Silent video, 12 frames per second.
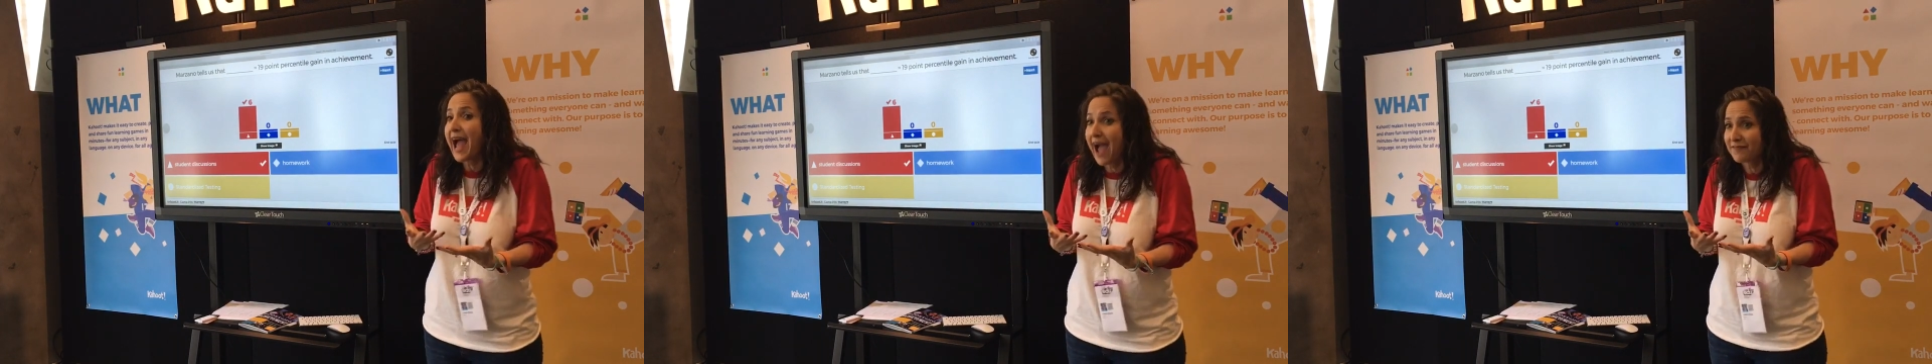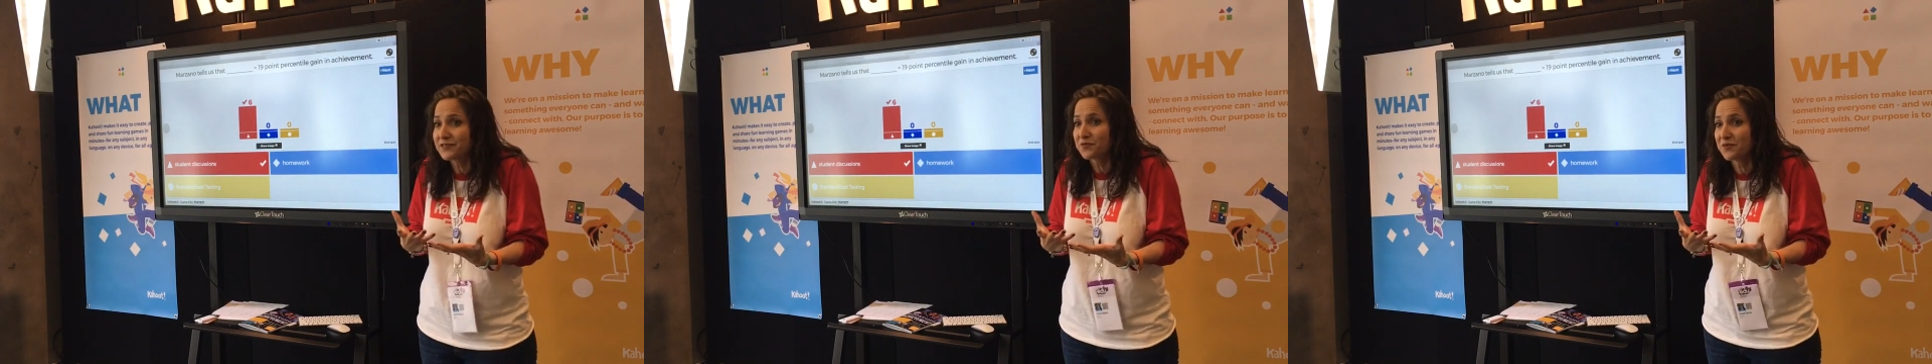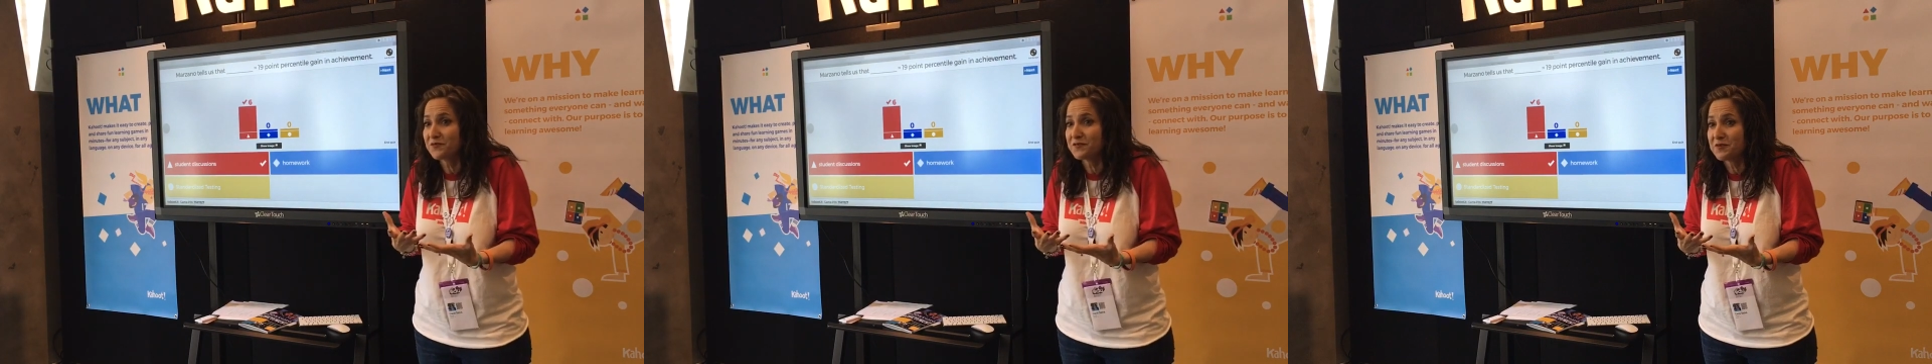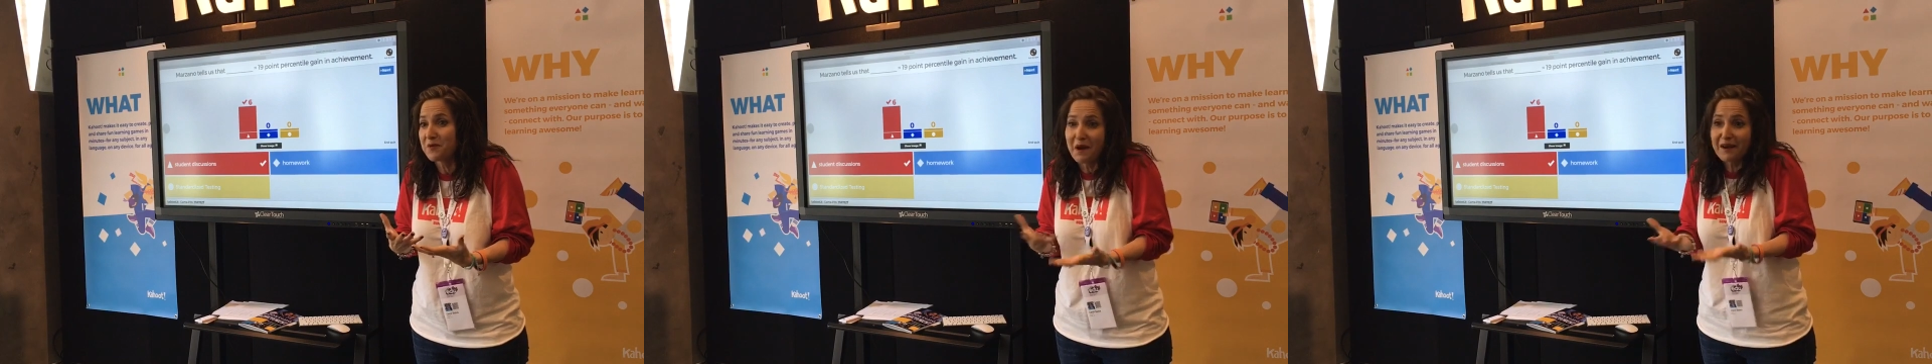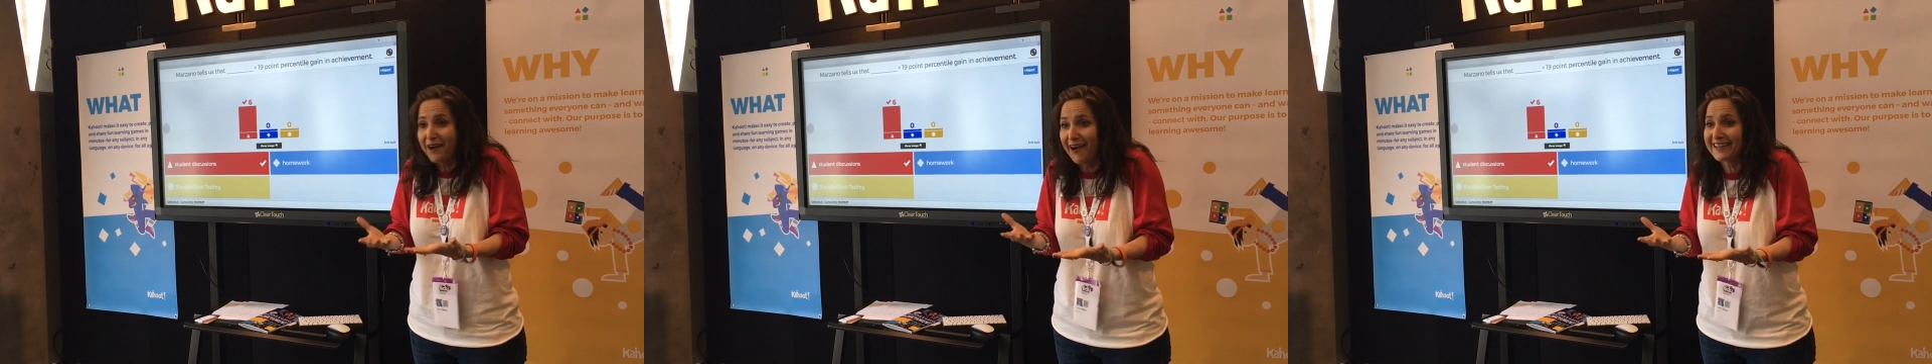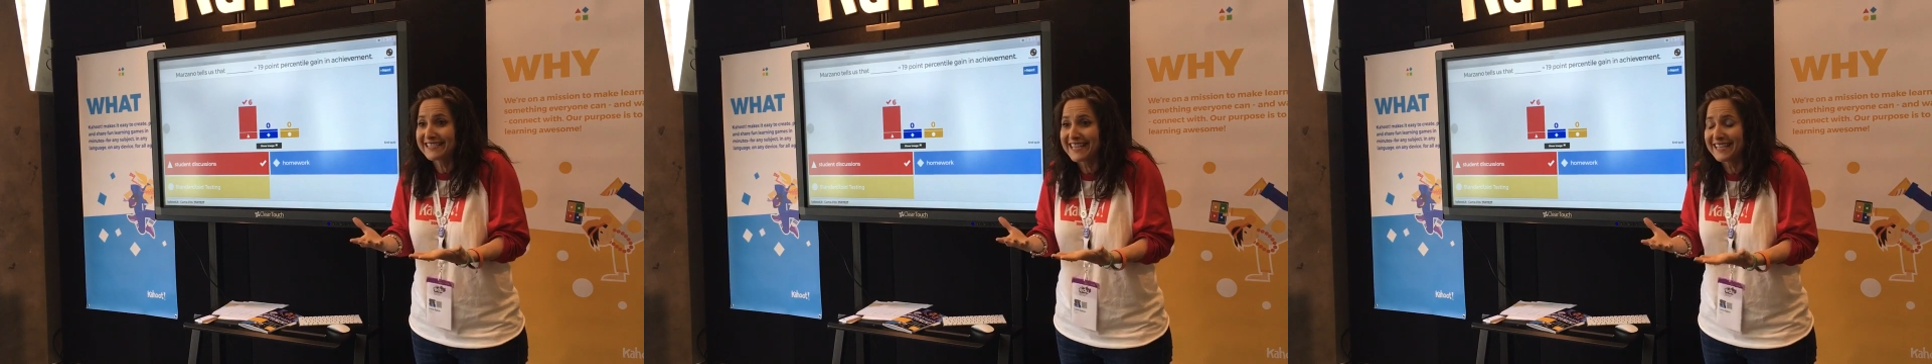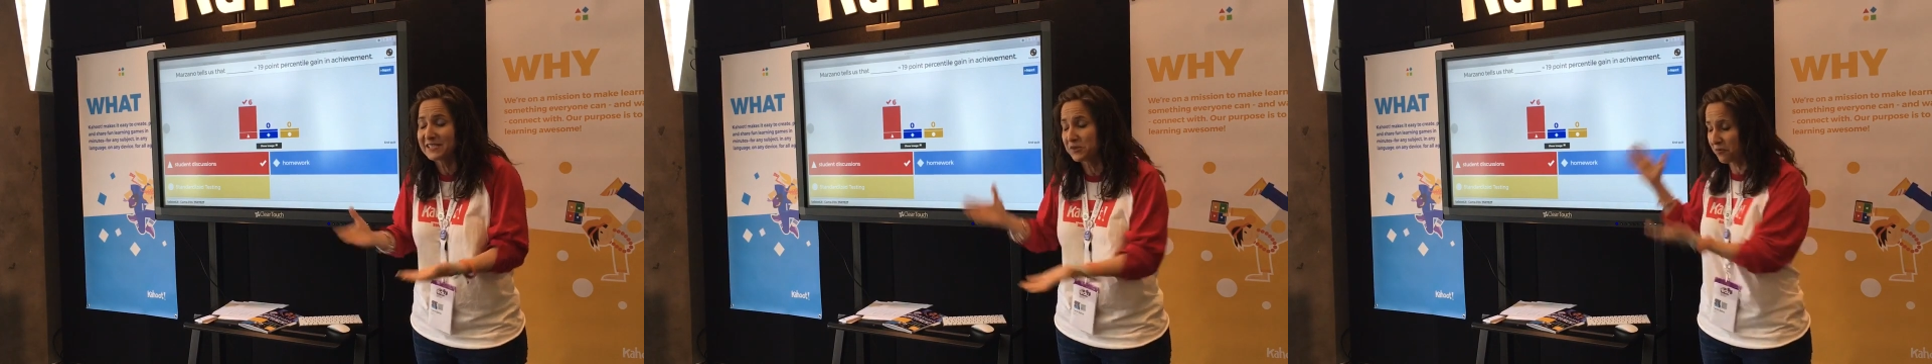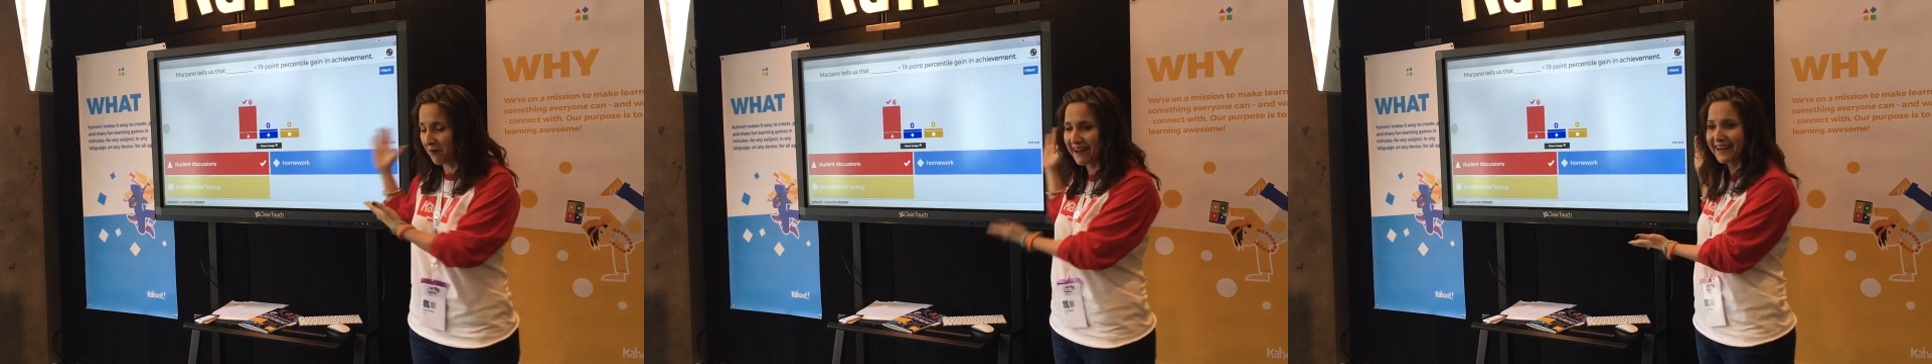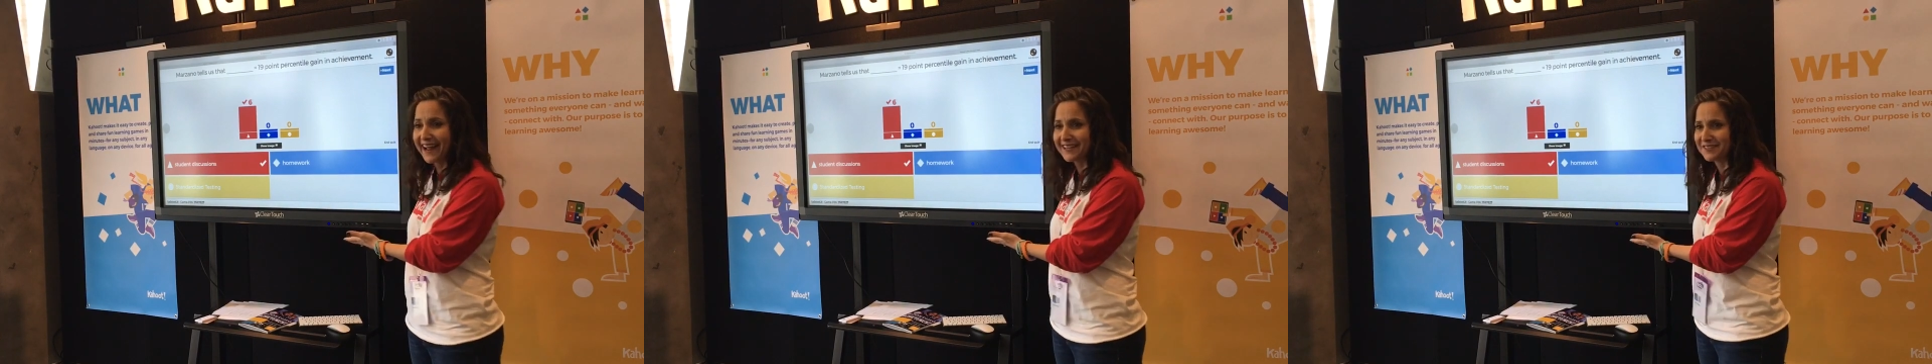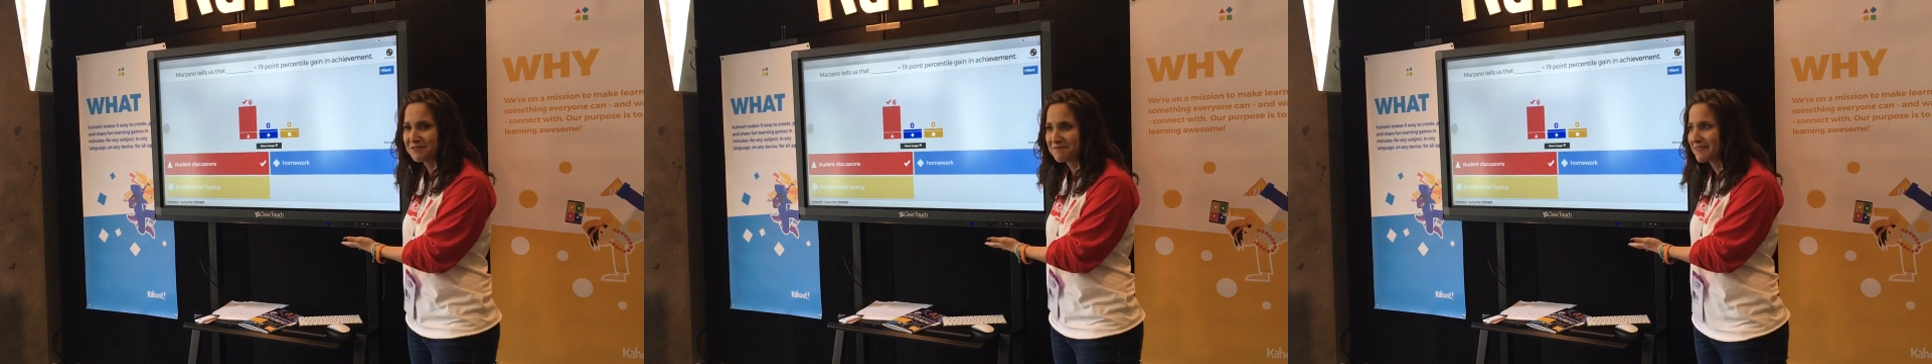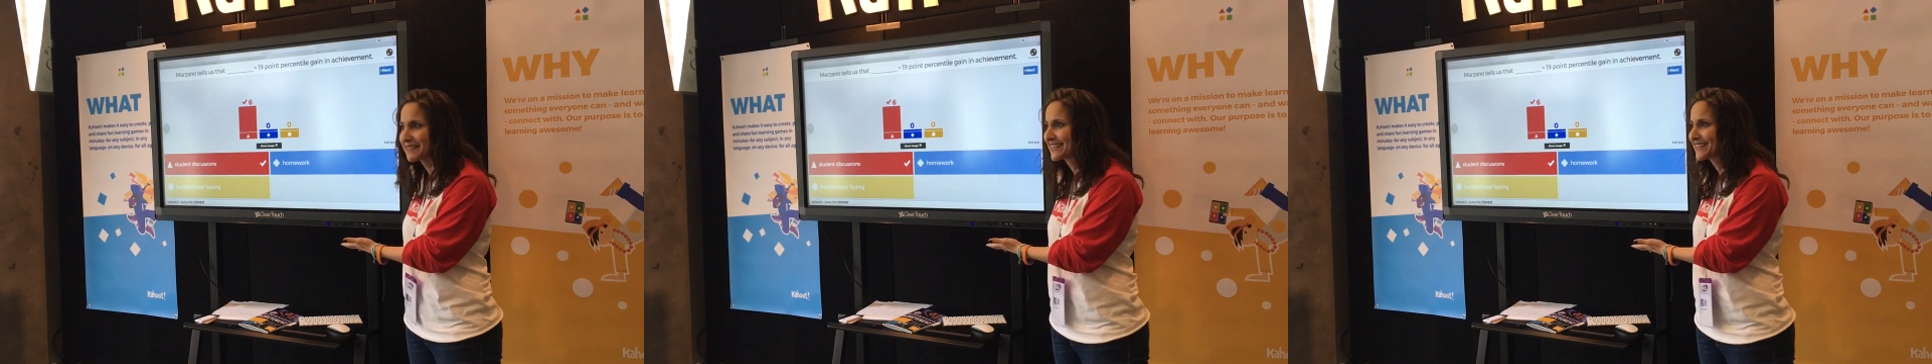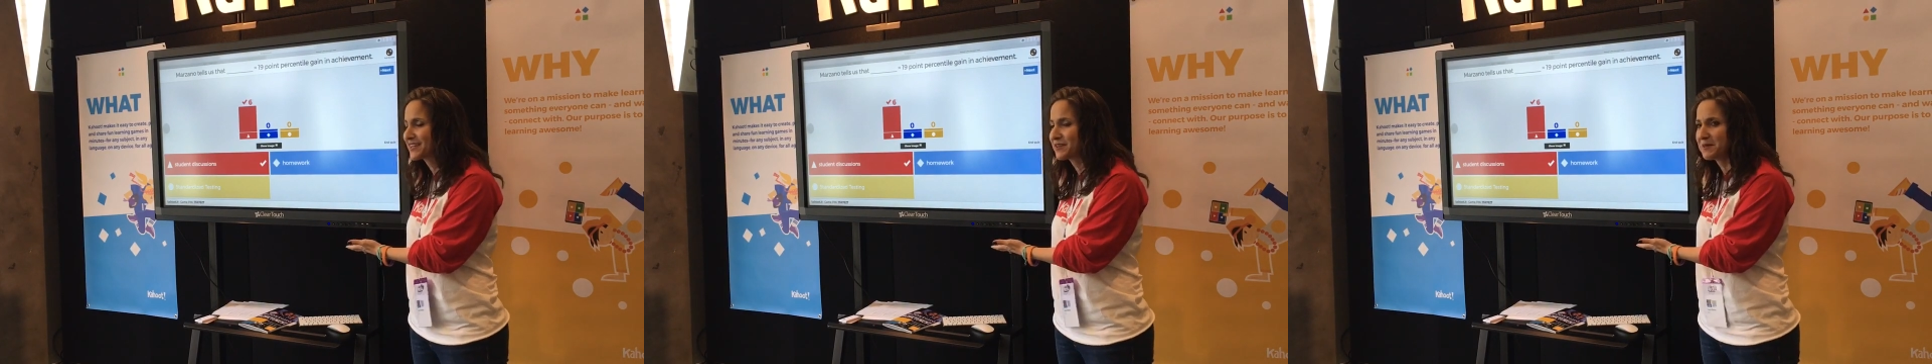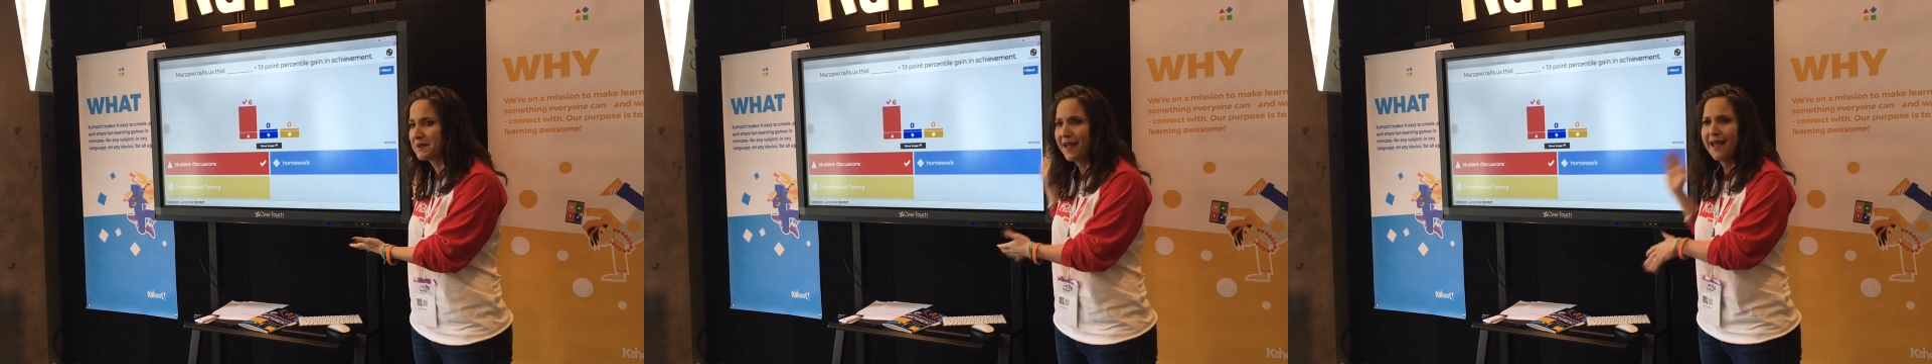have to review our content, so why not do it with Kahoot?